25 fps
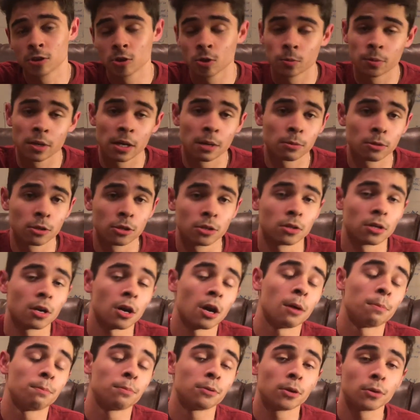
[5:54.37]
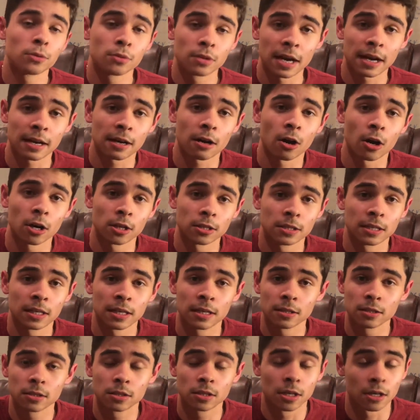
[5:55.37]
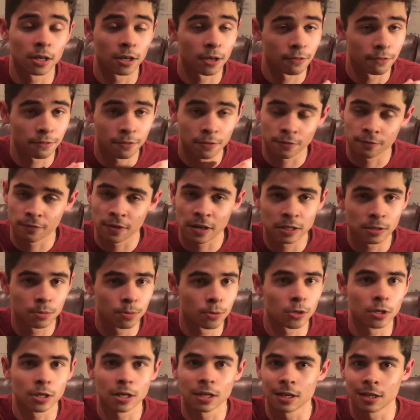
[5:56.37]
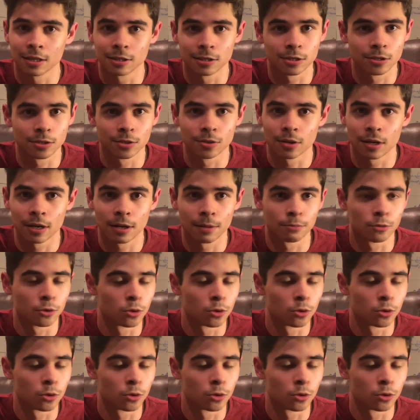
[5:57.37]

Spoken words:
You'll be able to upload that content to Facebook and Instagram,